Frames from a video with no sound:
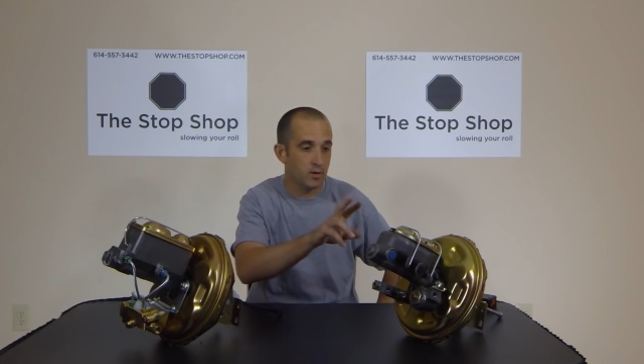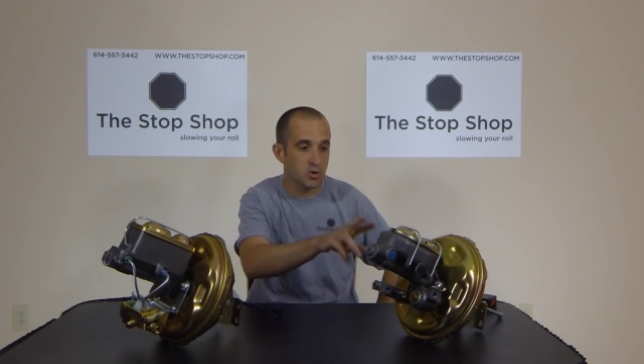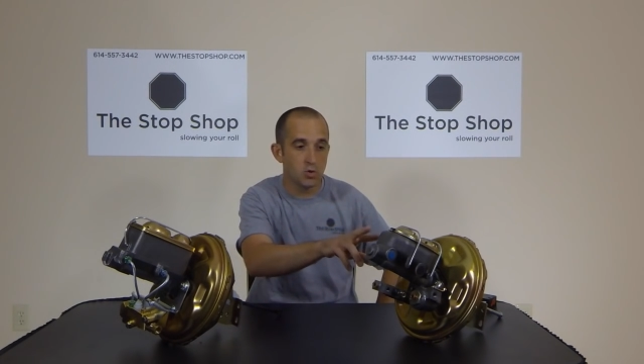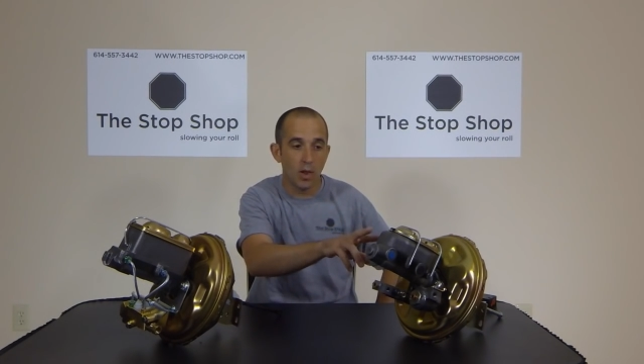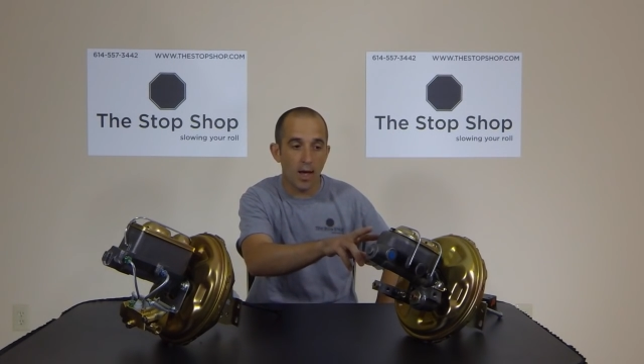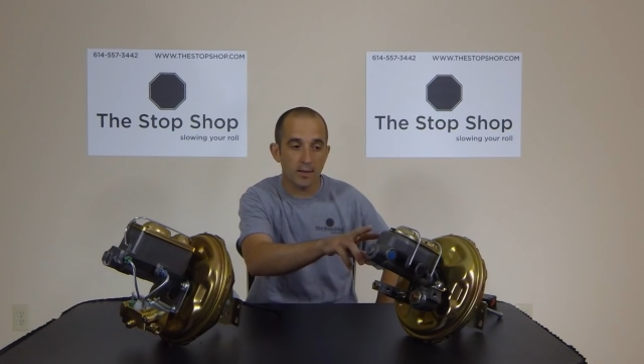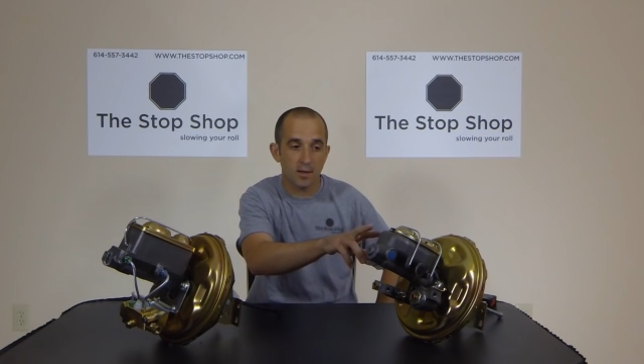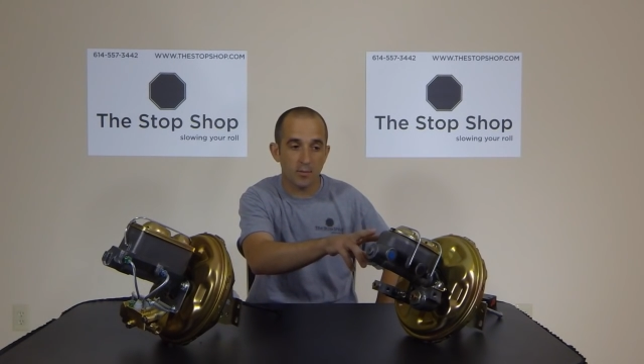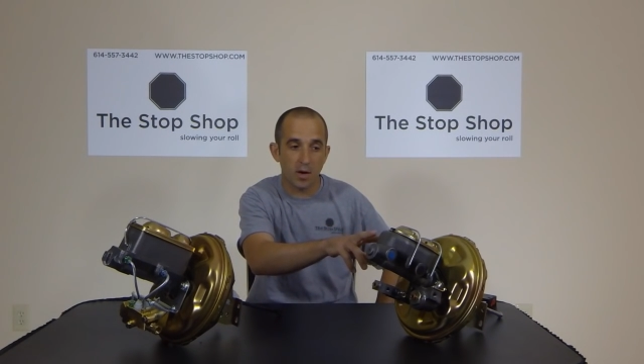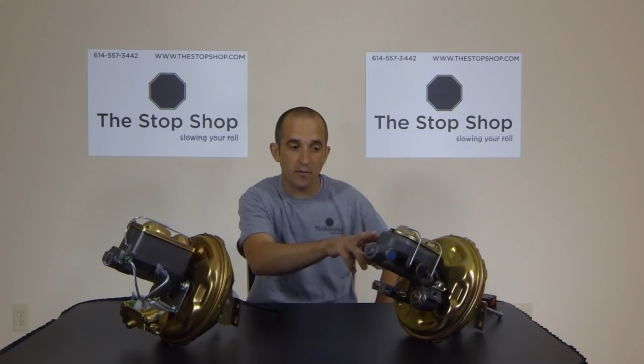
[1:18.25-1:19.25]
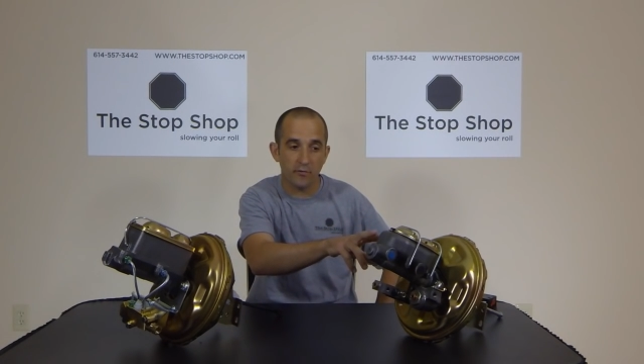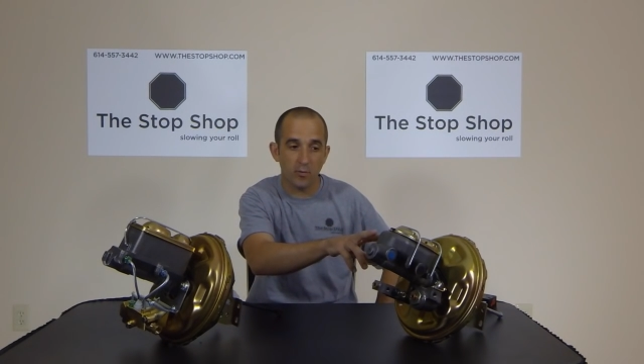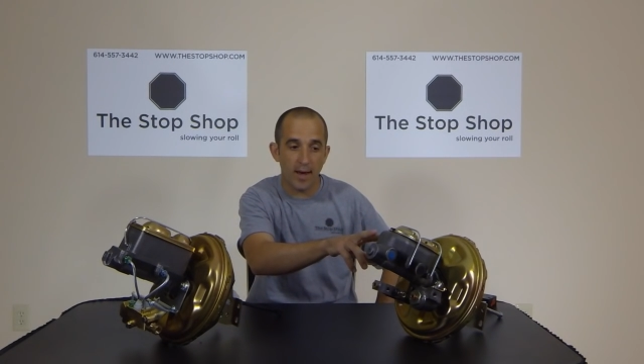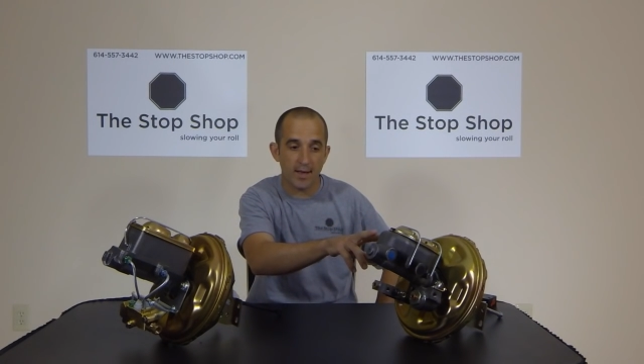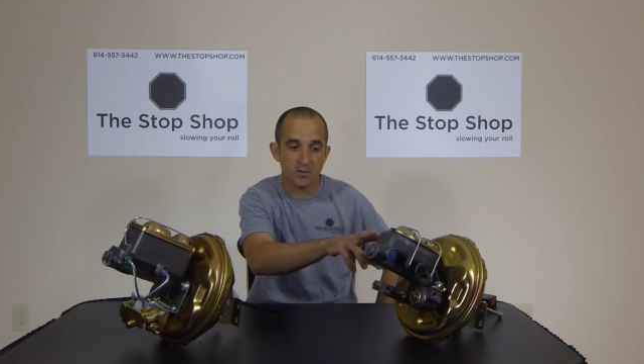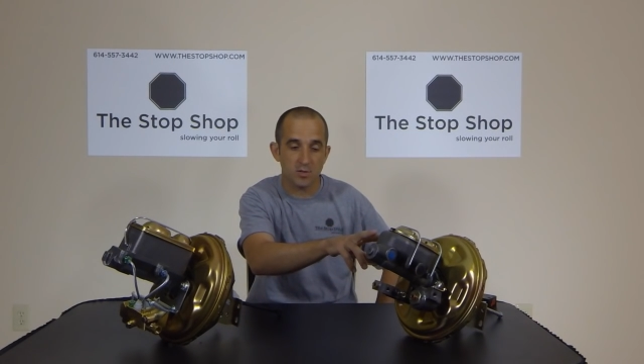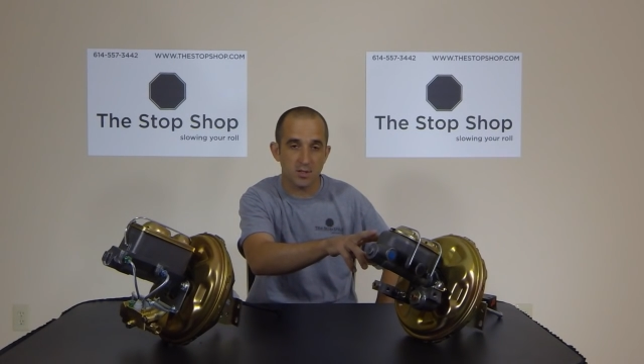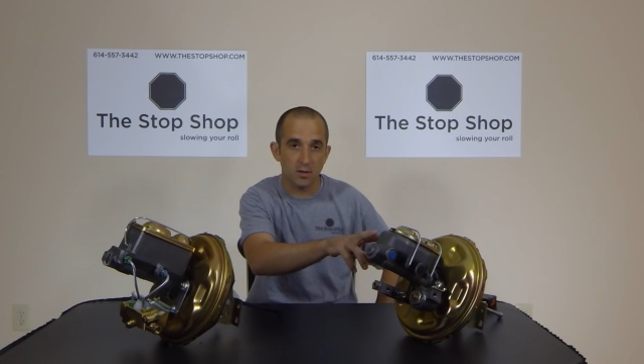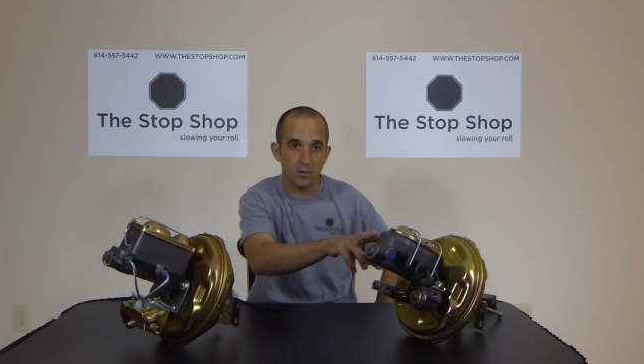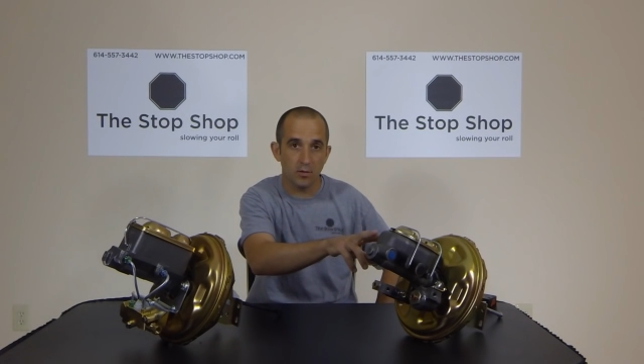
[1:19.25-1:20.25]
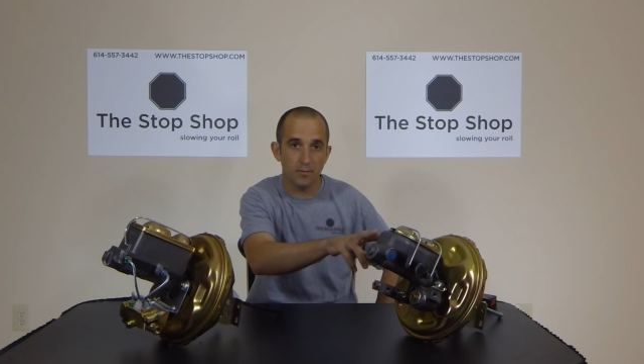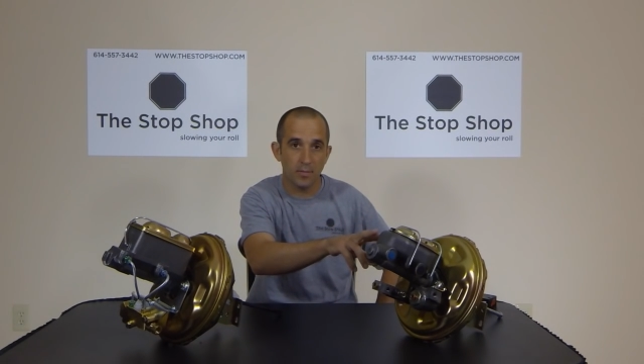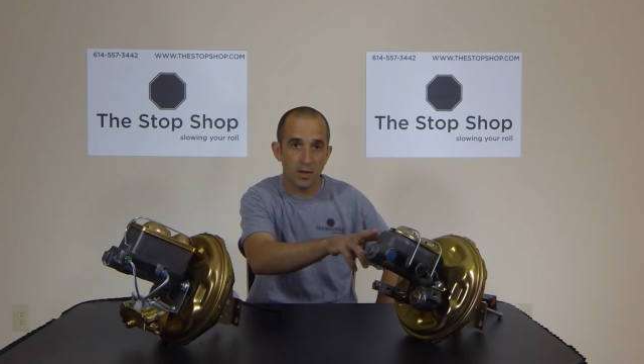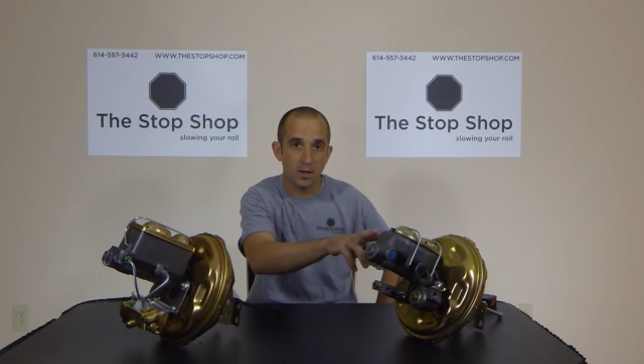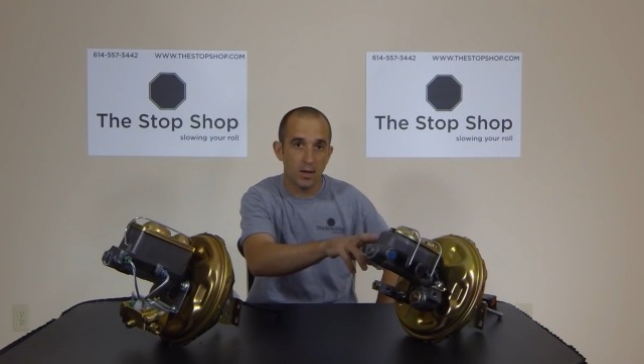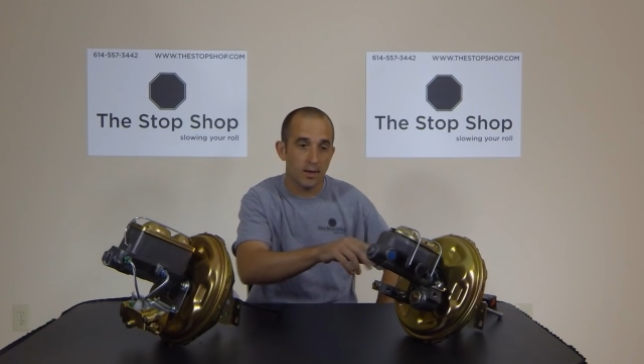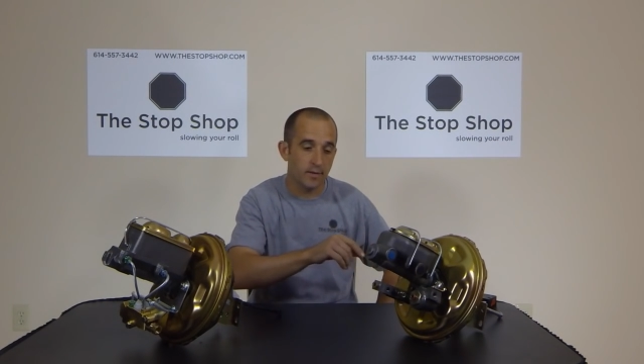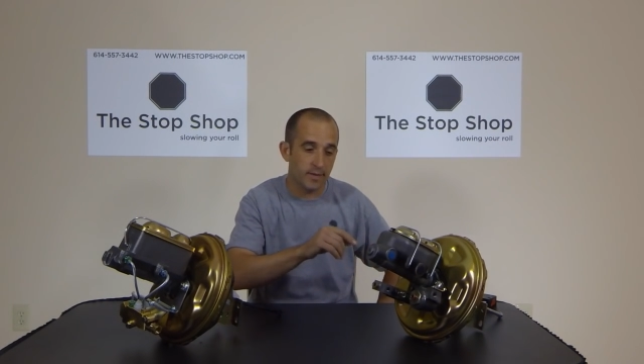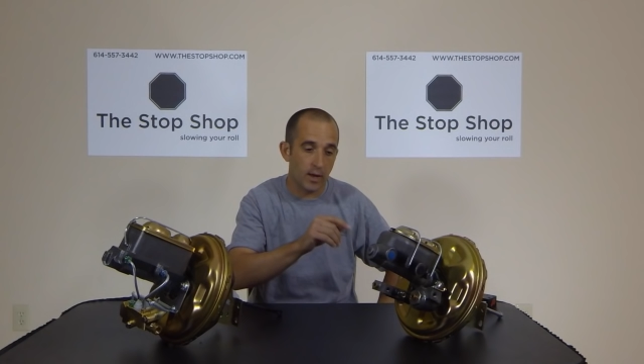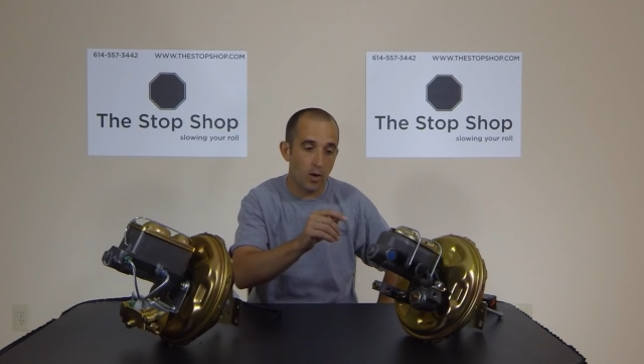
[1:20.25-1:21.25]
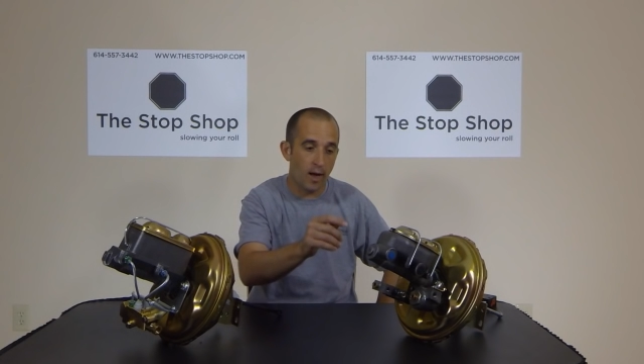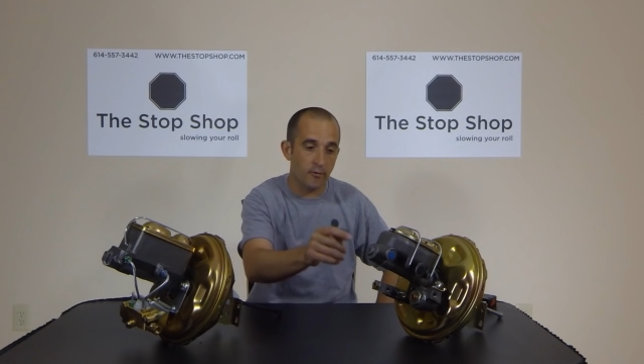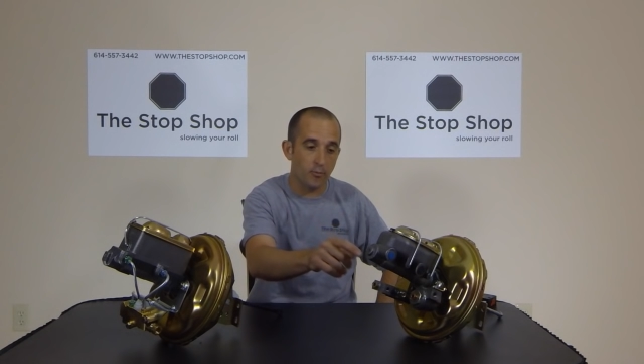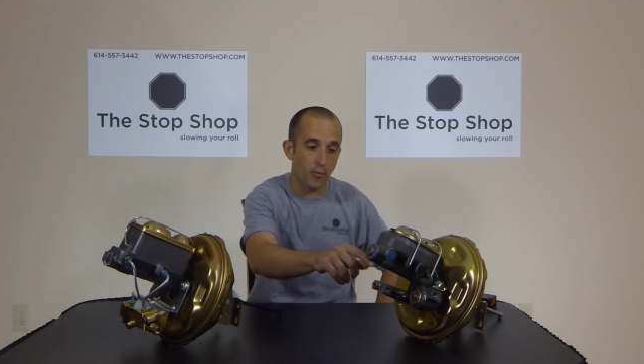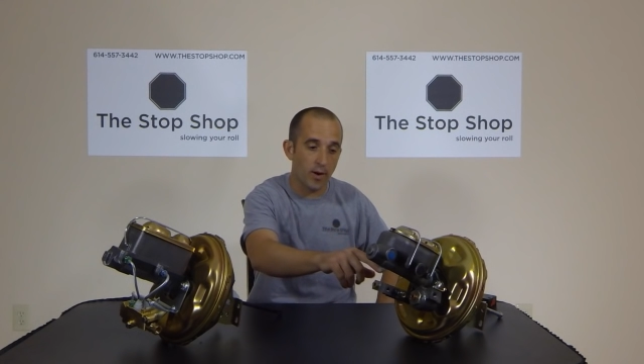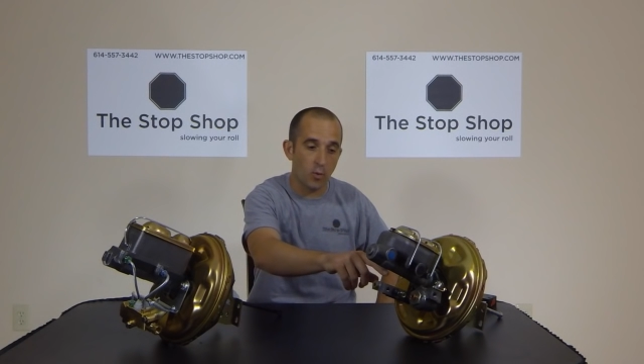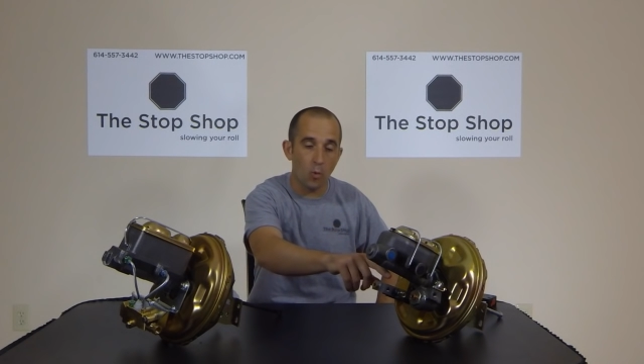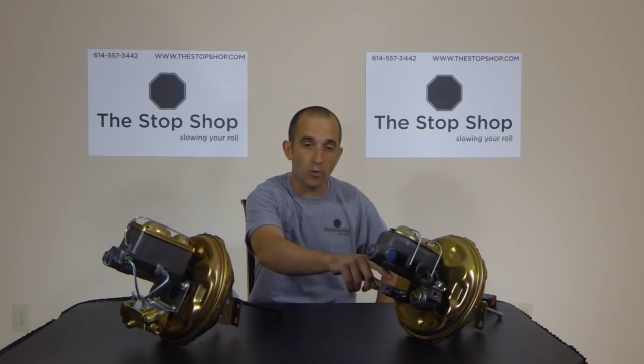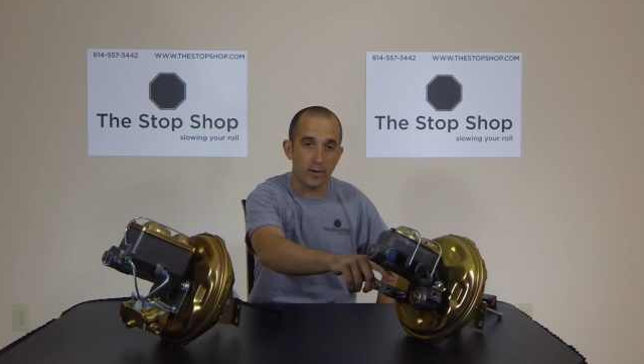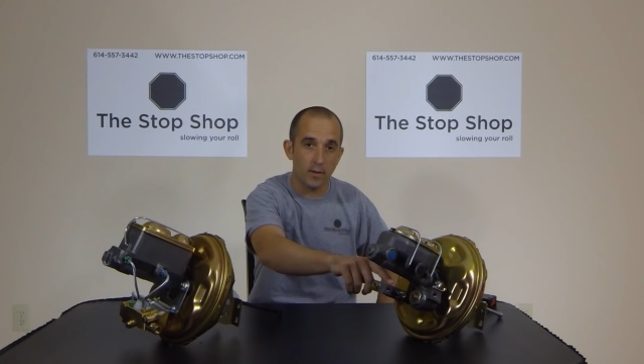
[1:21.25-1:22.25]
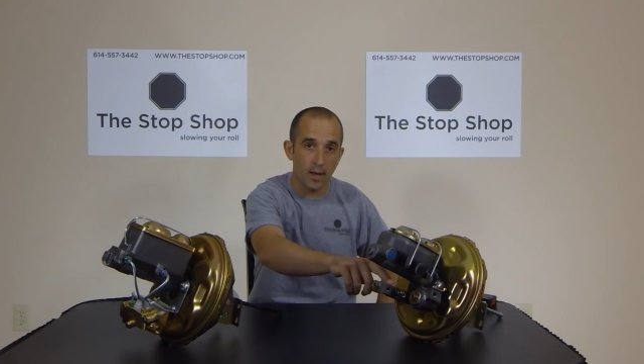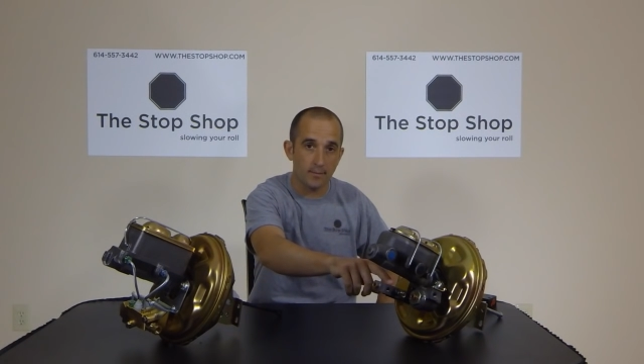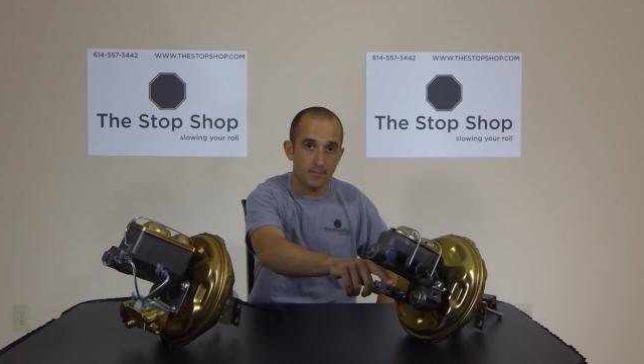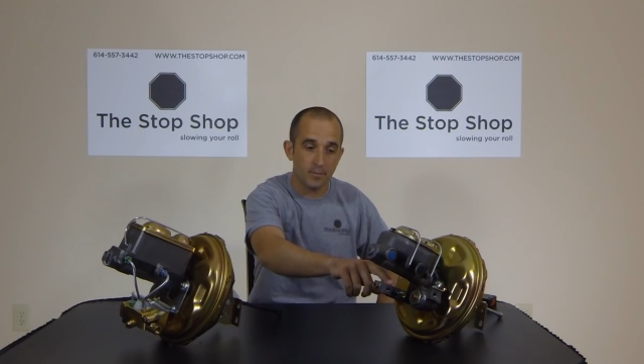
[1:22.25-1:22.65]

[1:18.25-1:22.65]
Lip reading: two lines coming off your master cylinder and that they all have a brake warning light.